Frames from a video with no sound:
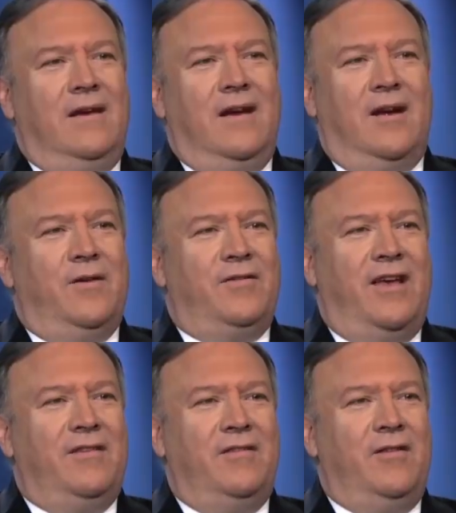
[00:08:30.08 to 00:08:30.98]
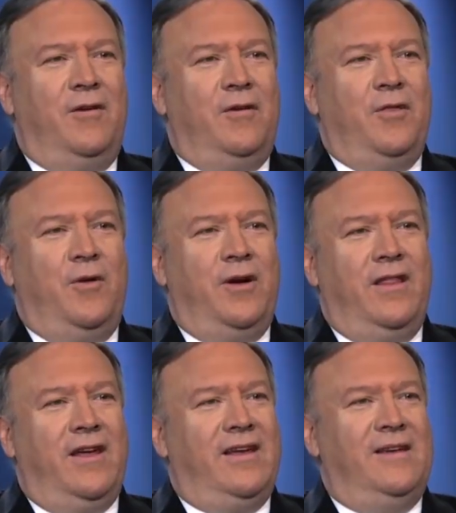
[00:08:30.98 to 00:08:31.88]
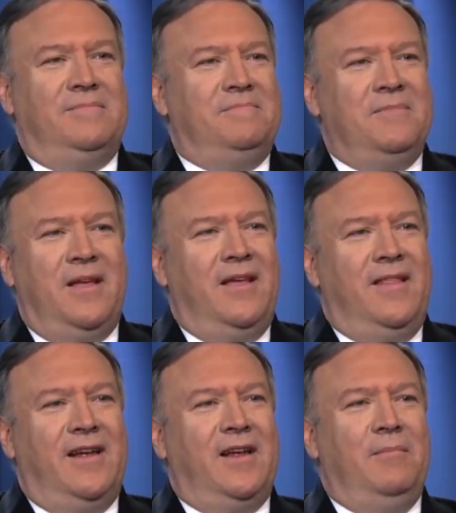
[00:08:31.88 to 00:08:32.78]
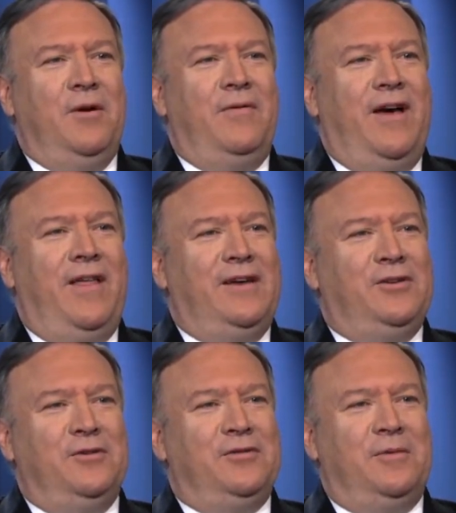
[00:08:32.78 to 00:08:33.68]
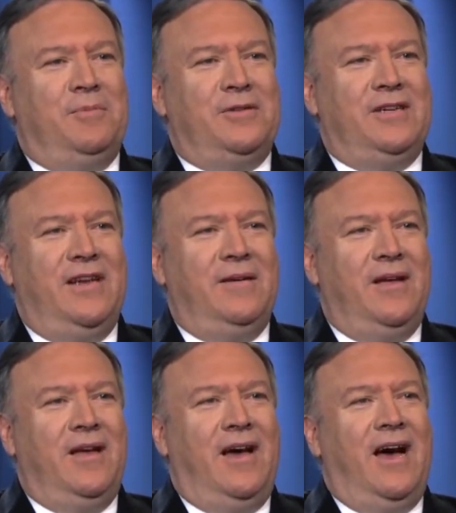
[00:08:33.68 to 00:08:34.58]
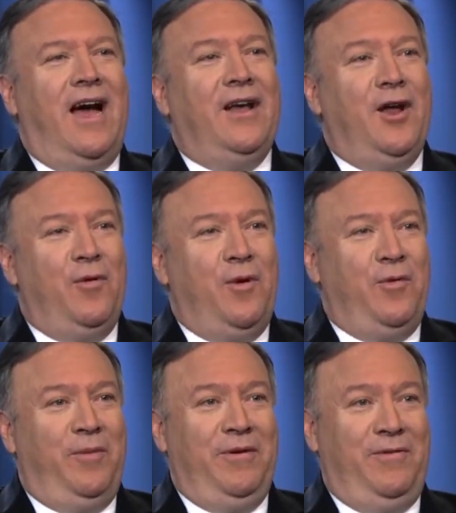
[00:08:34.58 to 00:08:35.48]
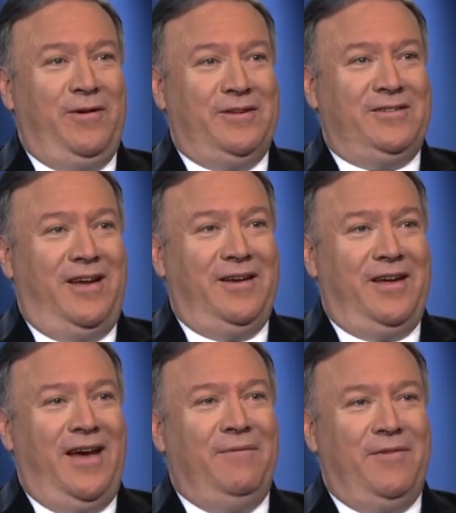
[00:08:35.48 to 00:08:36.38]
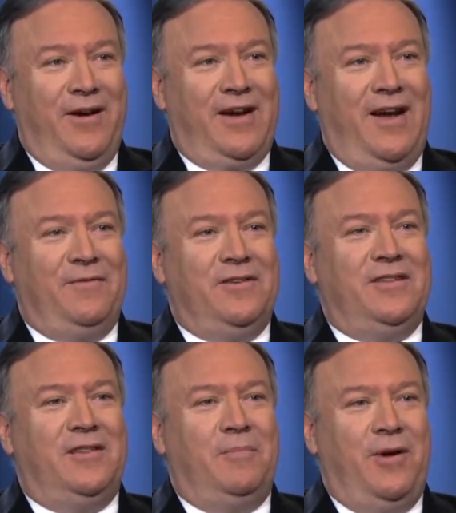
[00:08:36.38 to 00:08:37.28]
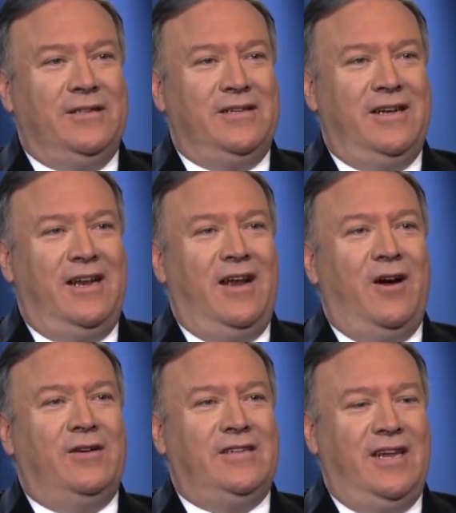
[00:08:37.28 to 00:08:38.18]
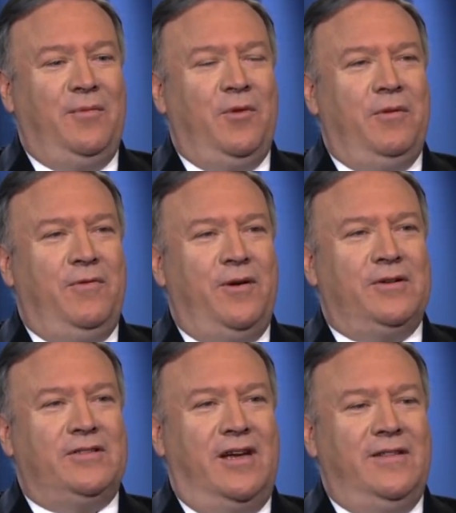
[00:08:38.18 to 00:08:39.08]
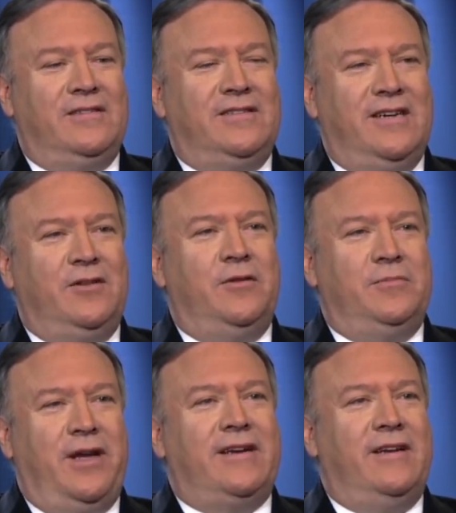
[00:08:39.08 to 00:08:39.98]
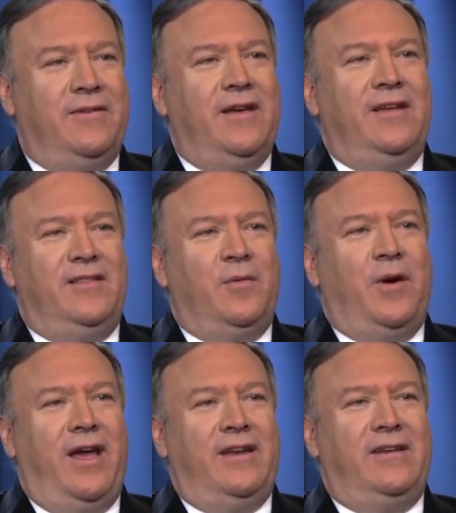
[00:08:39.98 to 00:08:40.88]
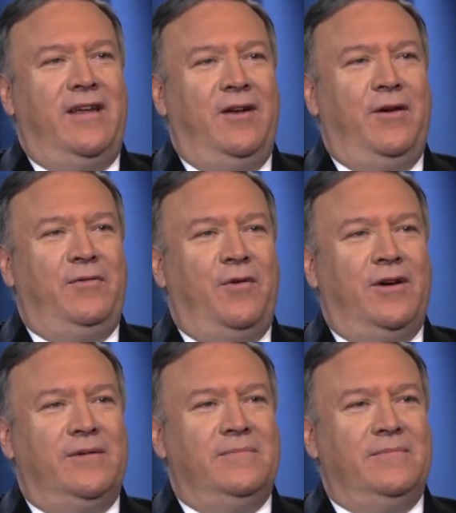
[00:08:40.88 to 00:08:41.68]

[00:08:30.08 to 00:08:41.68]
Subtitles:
Congress has its own authority. They can move how they choose to proceed. I know what we'll be focused on. I'm very confident that the president and our team will be focused on the singular objective that we're headed to Hanoi for.